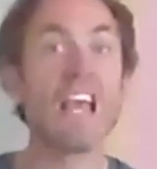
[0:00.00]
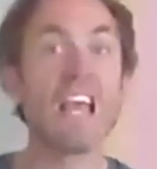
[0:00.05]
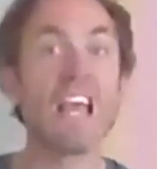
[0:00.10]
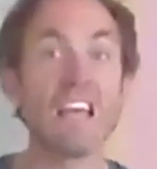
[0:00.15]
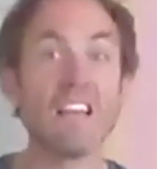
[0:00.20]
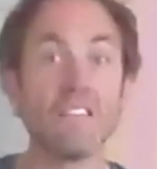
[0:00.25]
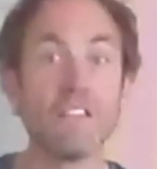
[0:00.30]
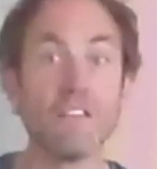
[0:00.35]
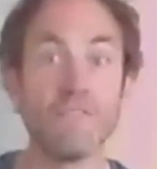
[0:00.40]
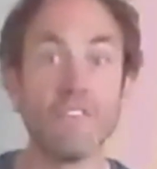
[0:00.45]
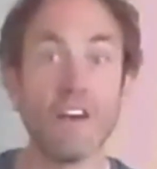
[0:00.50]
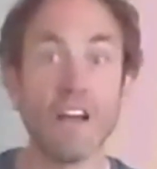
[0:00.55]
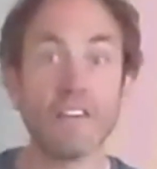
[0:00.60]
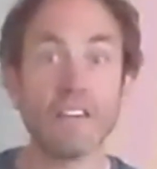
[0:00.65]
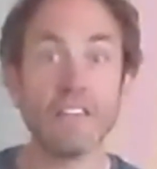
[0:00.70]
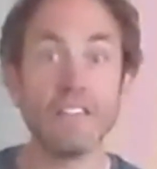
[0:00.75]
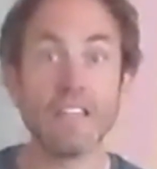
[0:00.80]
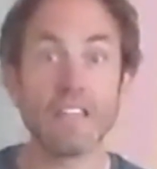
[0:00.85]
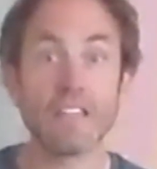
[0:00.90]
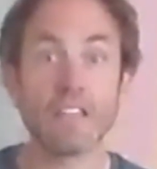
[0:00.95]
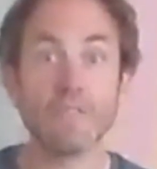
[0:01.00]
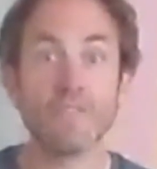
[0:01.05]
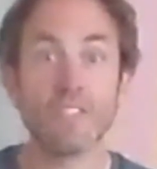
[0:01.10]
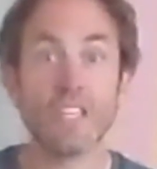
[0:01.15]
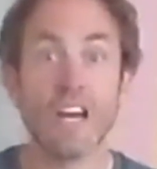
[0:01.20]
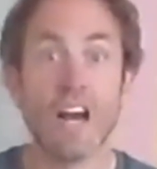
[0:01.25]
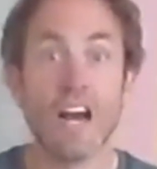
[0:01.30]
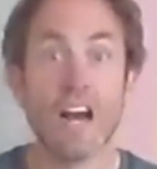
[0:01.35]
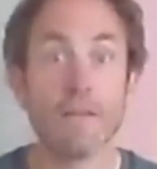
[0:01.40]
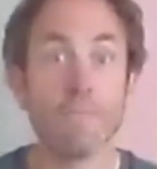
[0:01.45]
In the very nick of
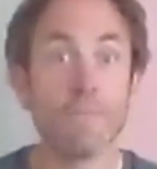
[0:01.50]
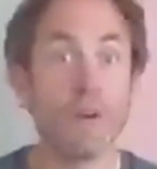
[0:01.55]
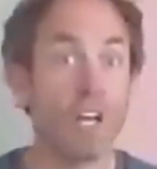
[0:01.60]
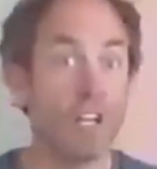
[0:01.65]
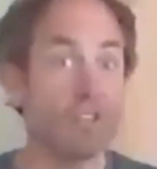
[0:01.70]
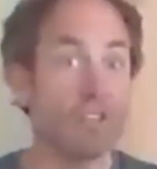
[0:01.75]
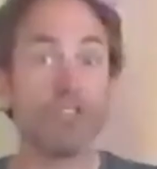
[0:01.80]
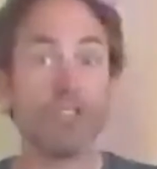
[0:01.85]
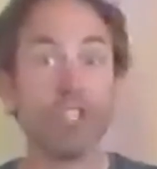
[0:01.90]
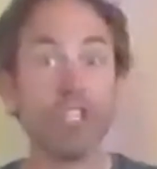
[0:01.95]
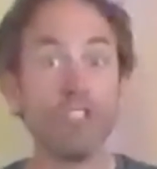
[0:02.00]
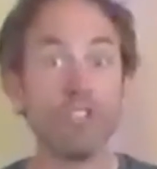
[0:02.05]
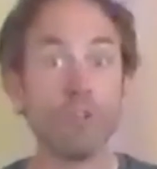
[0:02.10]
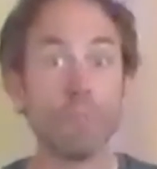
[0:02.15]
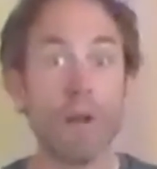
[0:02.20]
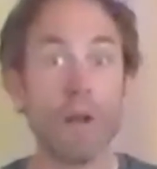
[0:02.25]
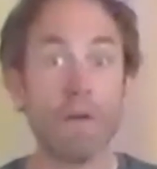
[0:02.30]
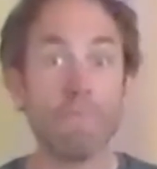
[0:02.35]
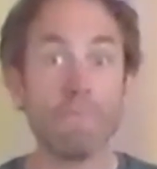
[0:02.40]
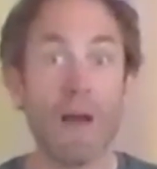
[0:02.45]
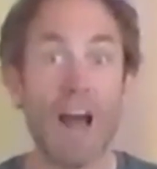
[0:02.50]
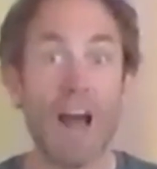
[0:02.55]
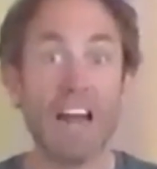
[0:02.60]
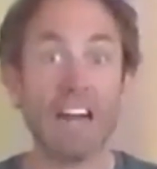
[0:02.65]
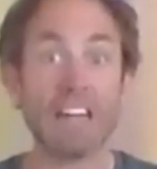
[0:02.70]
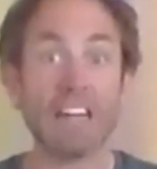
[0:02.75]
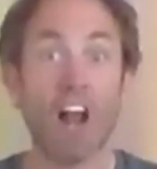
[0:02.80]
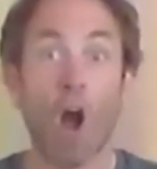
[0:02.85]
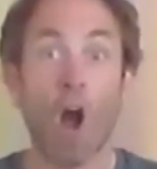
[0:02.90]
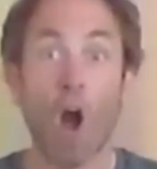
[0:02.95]
time, the gingerbread
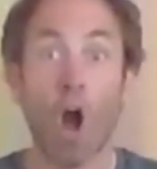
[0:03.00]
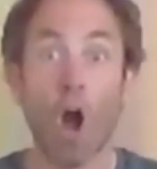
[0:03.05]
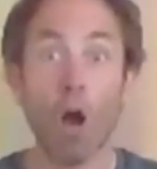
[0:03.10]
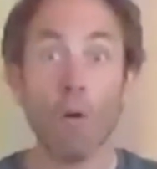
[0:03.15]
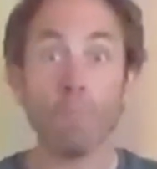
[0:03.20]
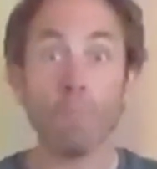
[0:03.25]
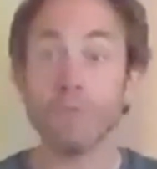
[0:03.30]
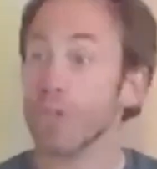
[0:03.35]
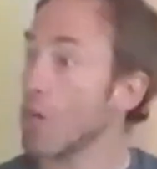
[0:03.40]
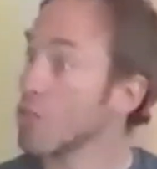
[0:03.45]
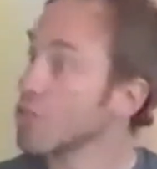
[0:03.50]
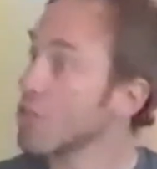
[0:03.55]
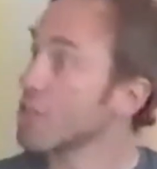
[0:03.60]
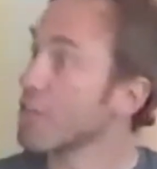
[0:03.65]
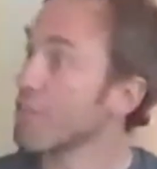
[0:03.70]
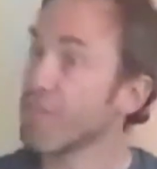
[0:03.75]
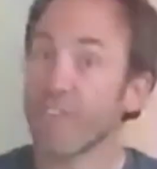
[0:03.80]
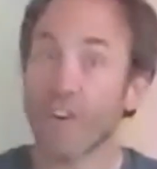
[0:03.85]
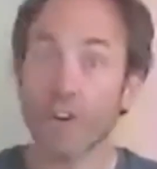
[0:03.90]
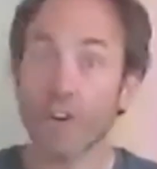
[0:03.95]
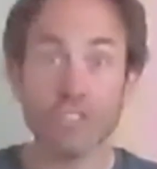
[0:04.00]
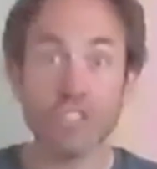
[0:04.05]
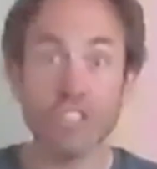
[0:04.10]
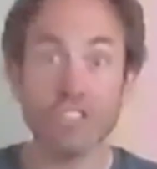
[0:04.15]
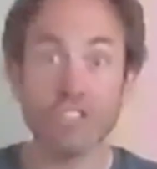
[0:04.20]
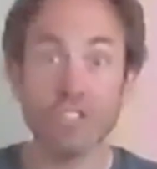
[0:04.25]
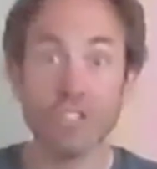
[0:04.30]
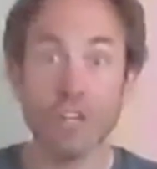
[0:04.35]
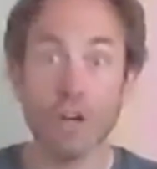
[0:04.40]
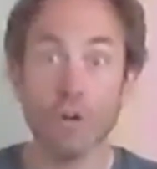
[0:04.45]
man hopped onto the fox's
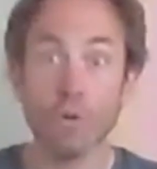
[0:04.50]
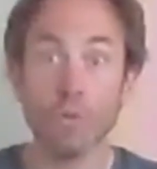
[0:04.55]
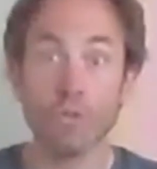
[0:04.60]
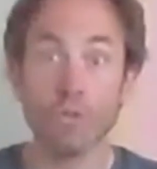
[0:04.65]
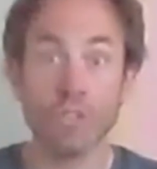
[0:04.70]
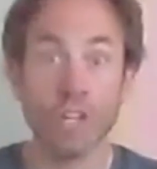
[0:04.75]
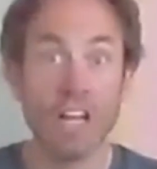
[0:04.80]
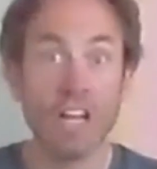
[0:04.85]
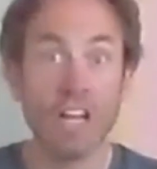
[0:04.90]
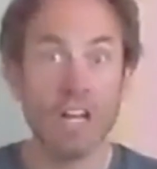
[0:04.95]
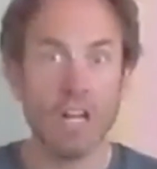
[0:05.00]
nose.